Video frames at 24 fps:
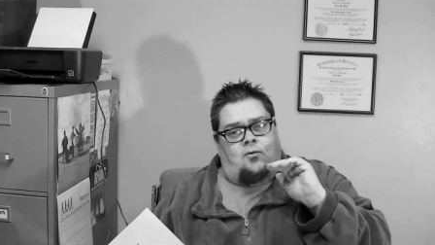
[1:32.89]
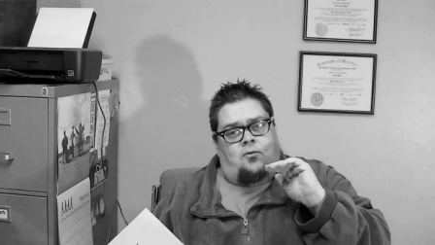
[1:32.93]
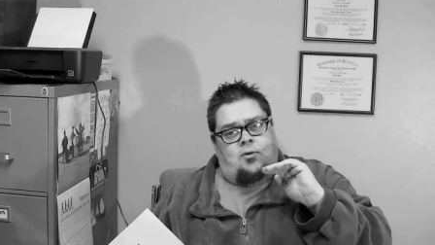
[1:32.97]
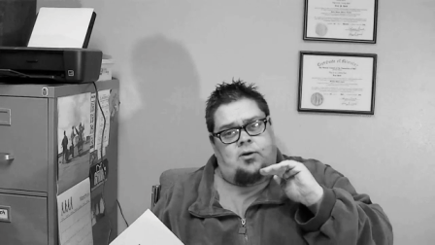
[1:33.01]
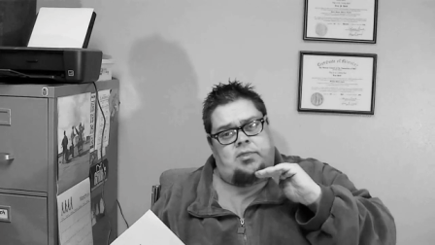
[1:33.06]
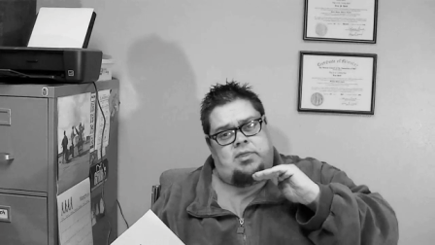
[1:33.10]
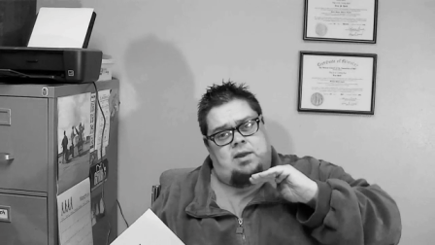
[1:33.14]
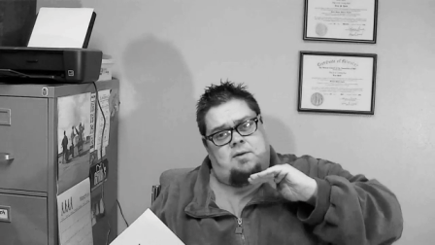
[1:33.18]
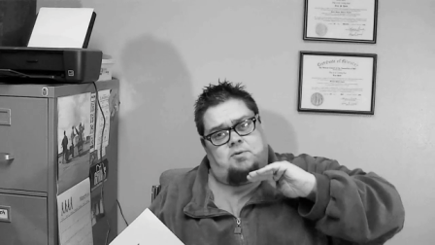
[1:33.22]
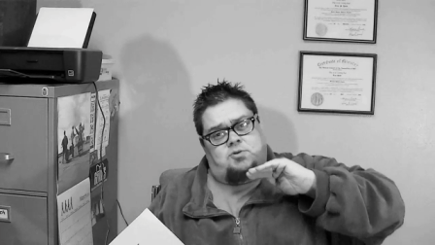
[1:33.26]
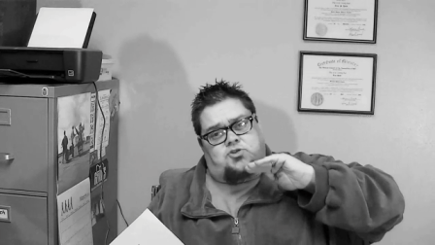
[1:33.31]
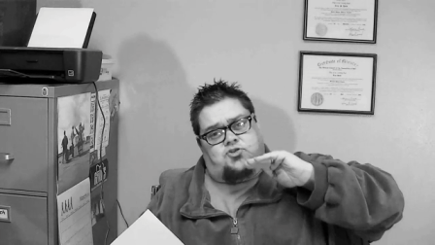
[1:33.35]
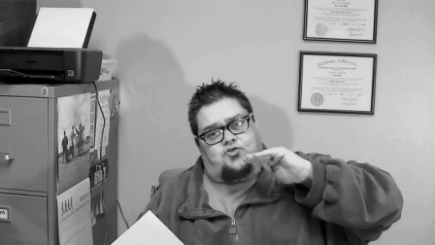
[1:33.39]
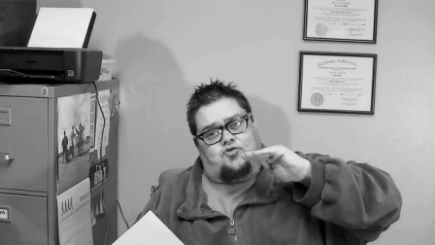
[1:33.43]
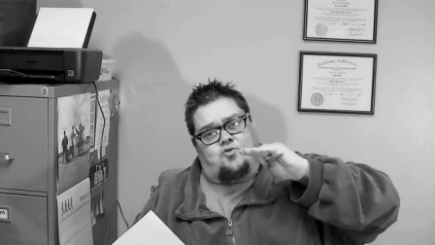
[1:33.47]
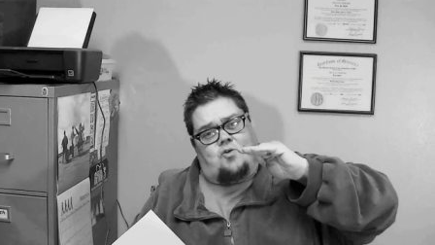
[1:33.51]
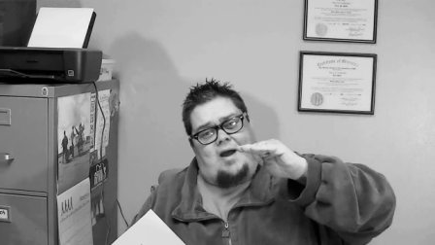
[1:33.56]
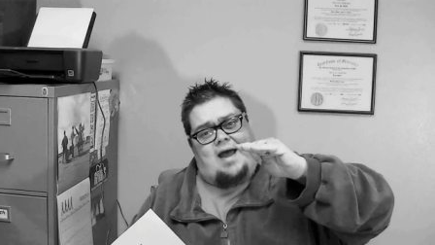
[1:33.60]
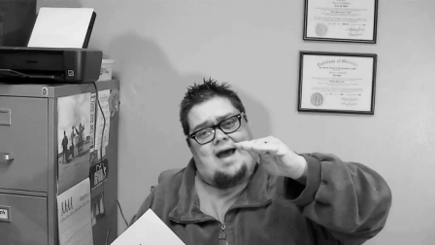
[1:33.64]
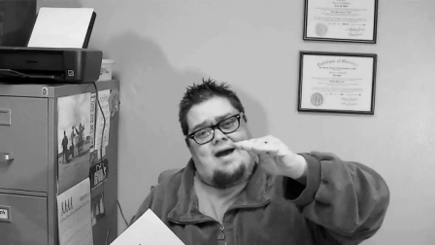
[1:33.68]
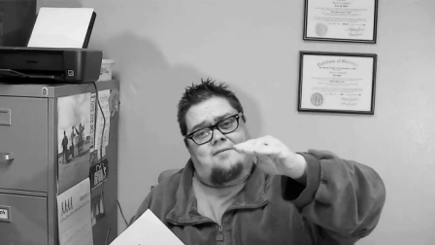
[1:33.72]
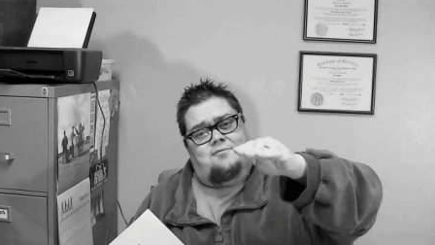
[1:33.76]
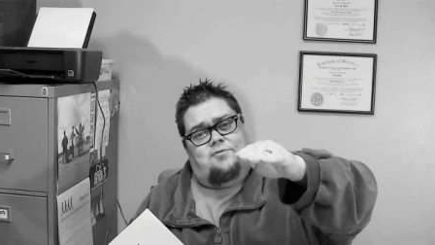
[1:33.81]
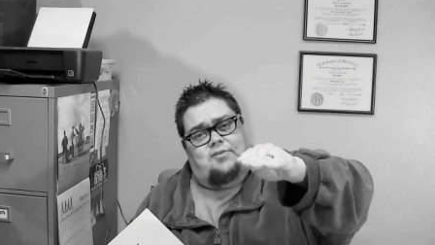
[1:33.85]
when they were
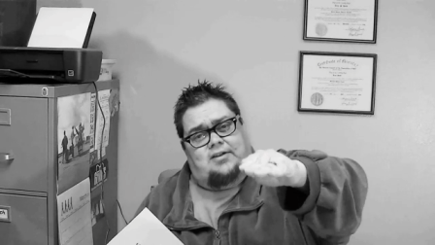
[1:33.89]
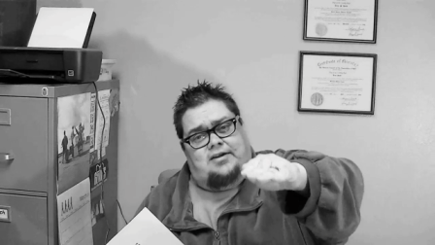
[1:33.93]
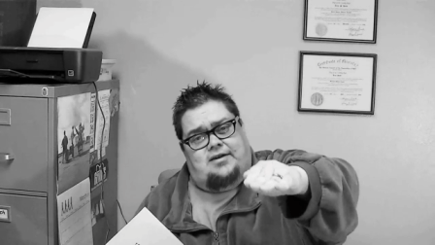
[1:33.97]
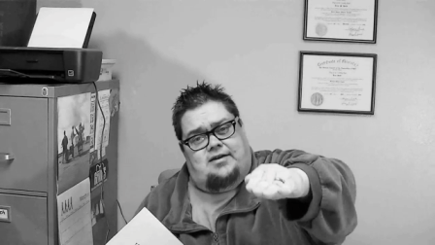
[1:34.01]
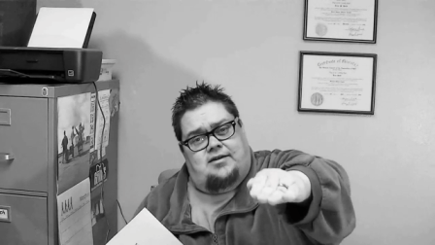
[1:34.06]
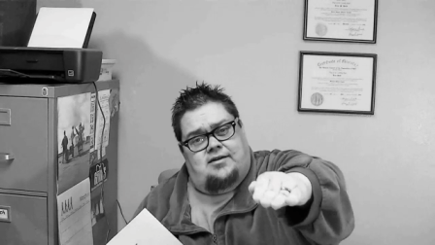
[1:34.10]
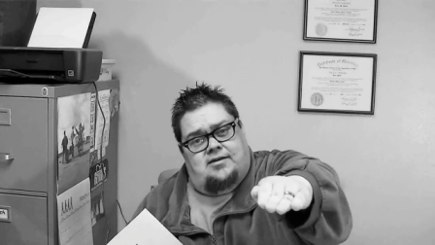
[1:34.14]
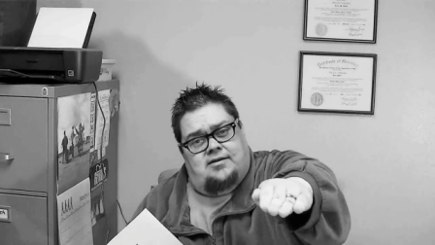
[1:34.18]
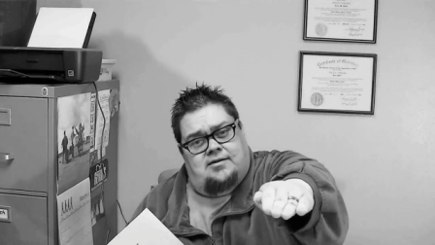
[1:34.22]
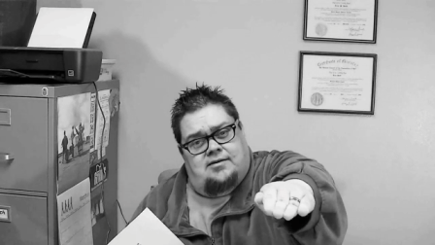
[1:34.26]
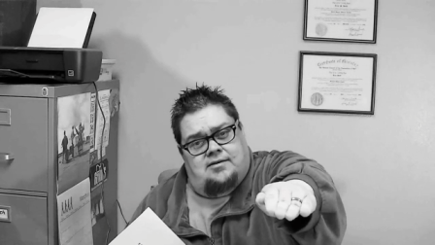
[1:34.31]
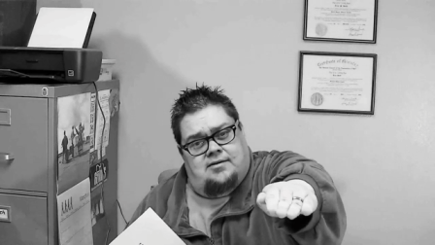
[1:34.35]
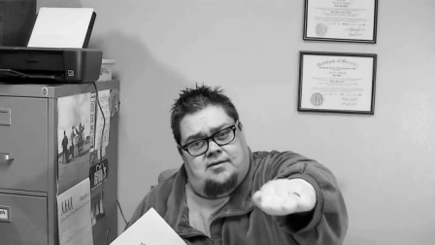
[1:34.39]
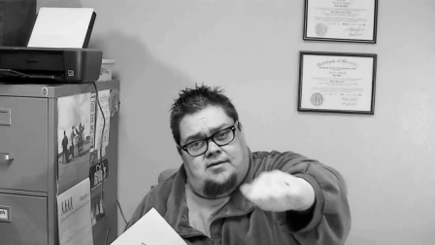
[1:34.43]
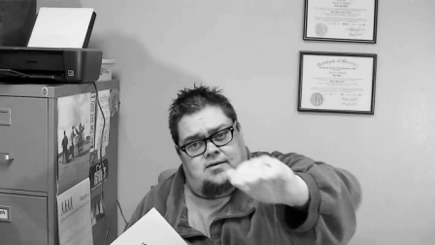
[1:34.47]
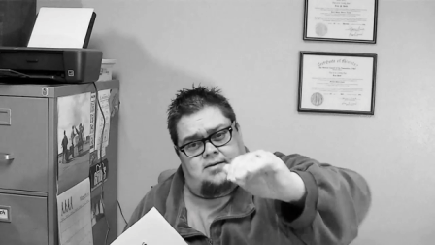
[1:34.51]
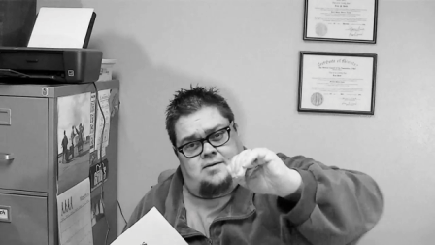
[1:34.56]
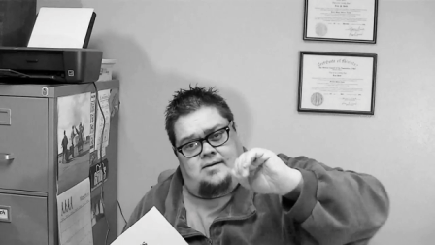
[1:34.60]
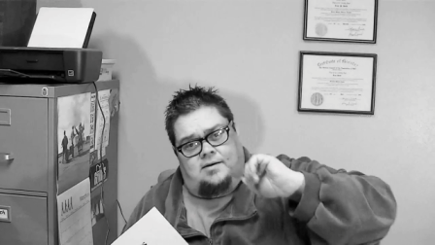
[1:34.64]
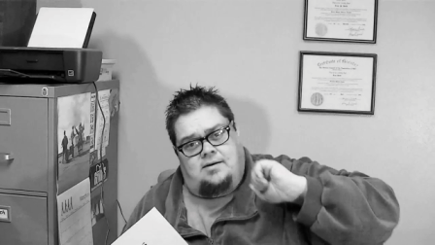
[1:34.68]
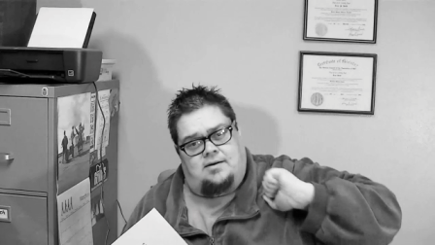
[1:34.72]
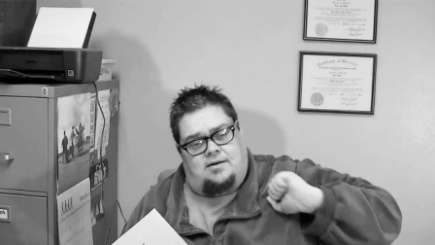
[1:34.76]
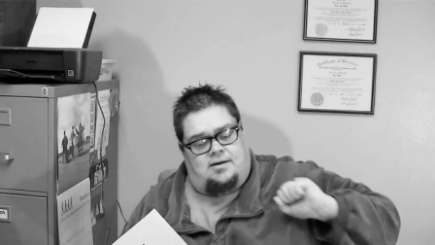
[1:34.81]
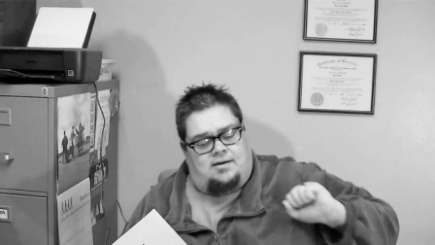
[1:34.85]
traveling
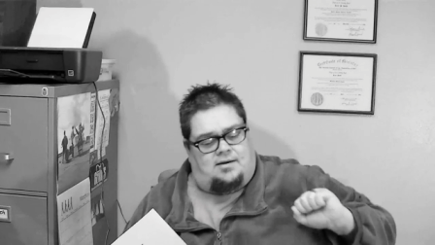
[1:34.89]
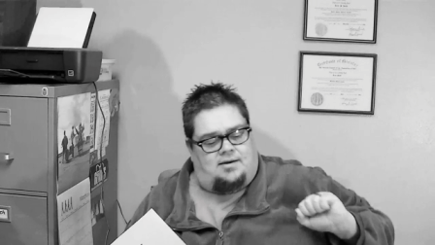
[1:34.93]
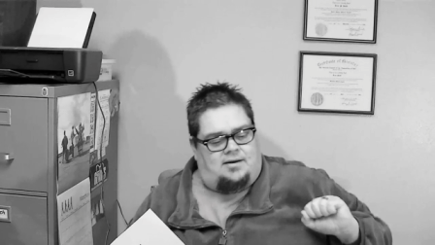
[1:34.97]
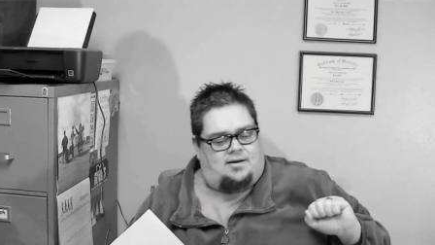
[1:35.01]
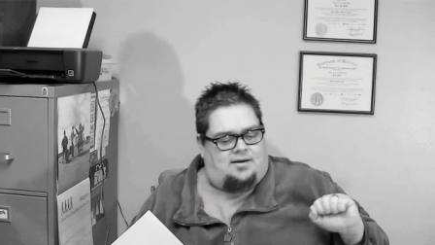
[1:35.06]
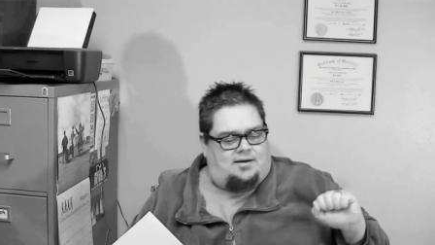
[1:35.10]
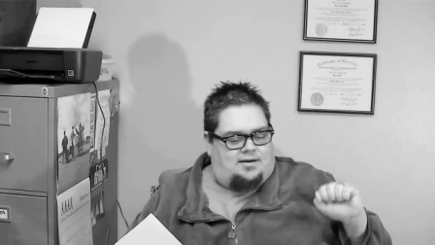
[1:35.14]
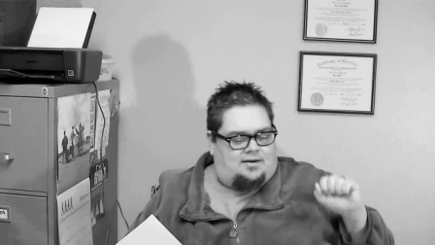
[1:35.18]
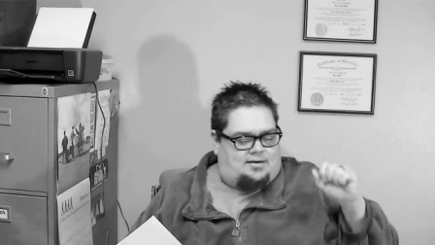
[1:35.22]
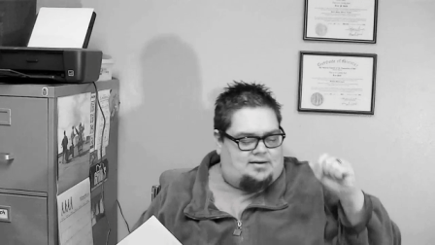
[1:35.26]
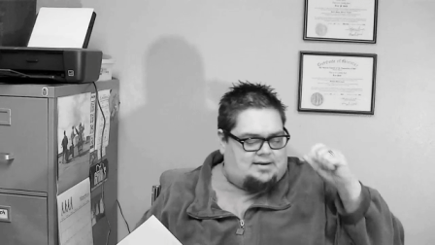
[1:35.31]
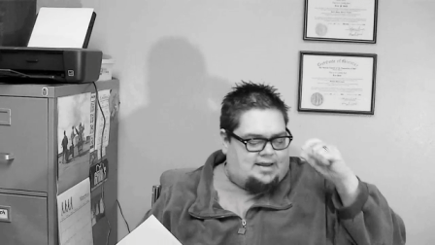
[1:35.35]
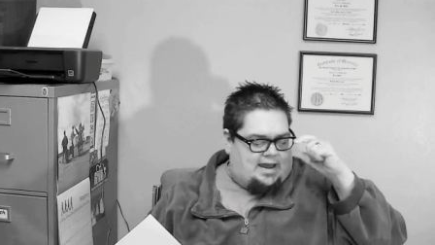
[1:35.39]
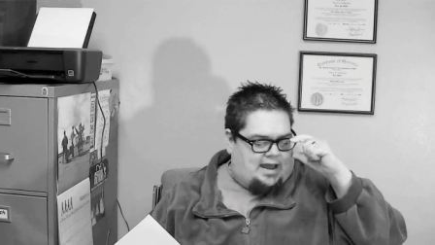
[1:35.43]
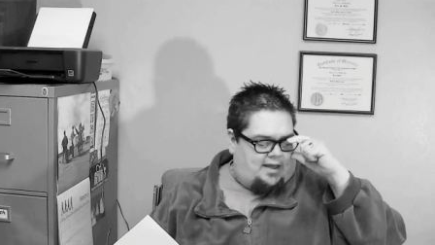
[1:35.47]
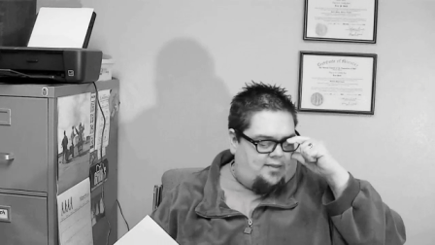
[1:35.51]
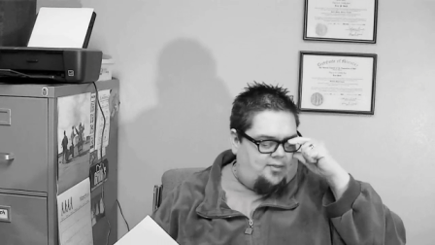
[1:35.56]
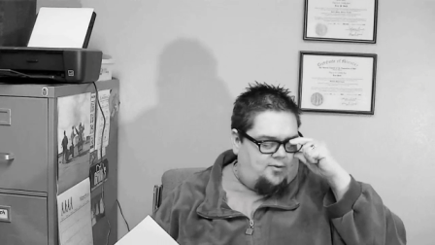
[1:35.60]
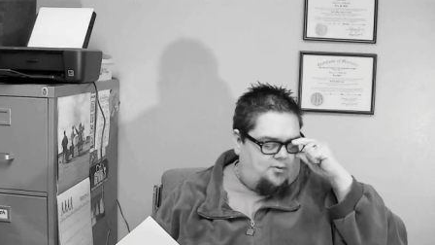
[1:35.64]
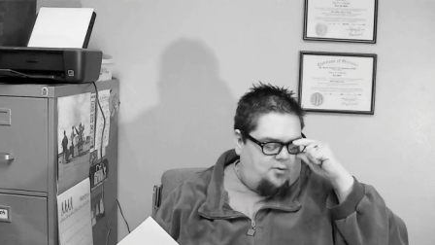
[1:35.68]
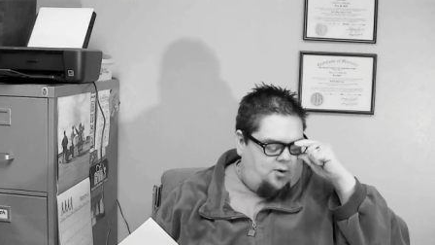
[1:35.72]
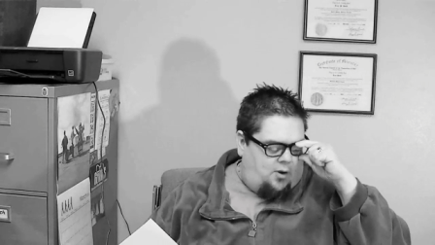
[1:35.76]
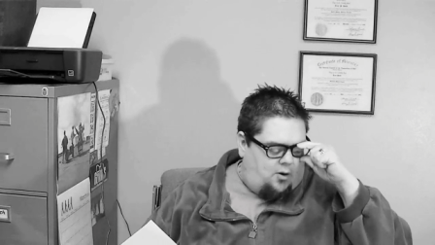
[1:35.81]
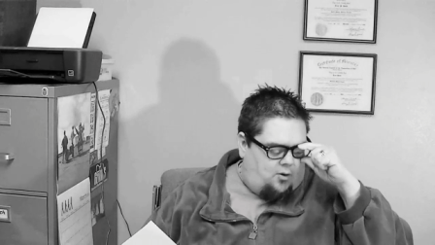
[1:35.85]

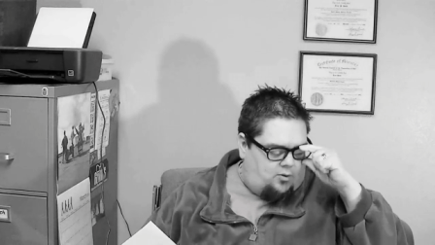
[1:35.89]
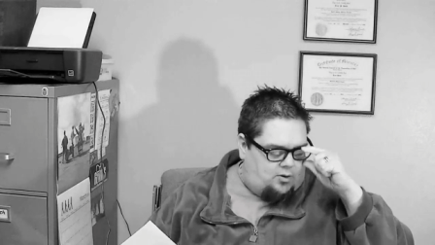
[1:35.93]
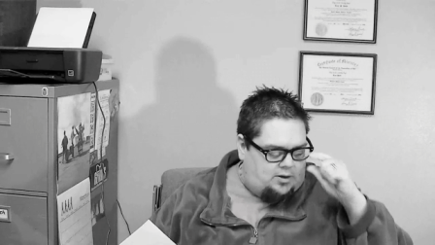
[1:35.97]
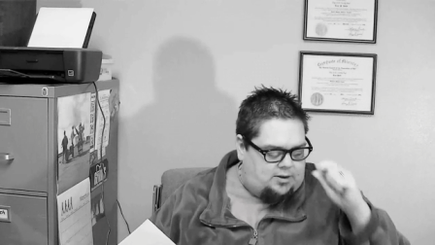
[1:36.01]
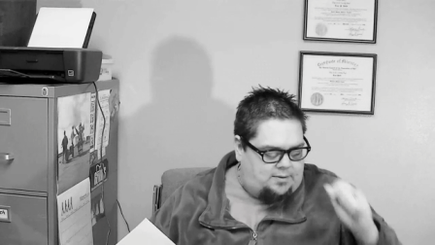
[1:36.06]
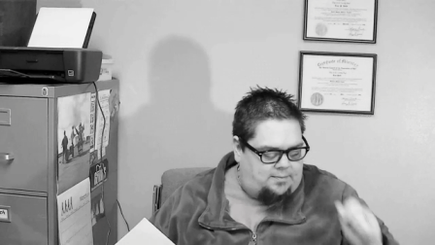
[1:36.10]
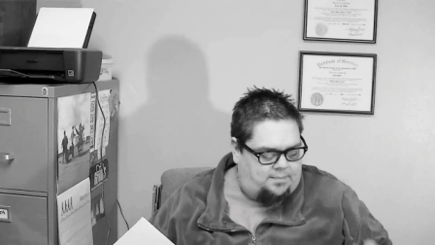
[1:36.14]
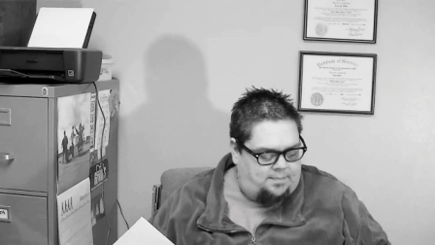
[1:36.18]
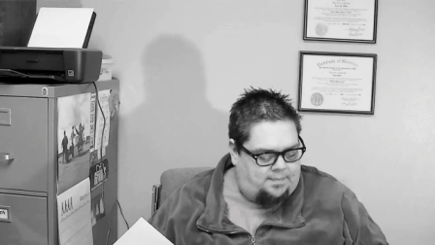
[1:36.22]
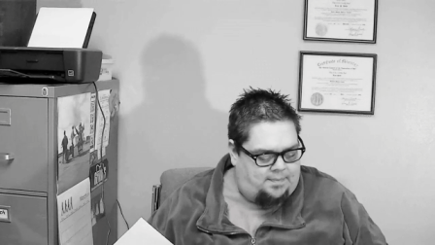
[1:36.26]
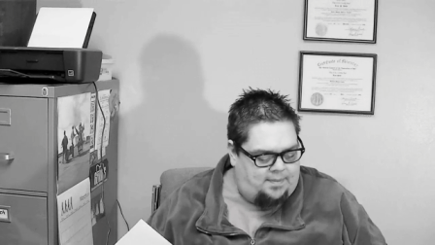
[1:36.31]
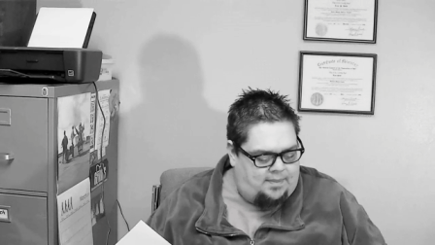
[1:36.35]
down the road,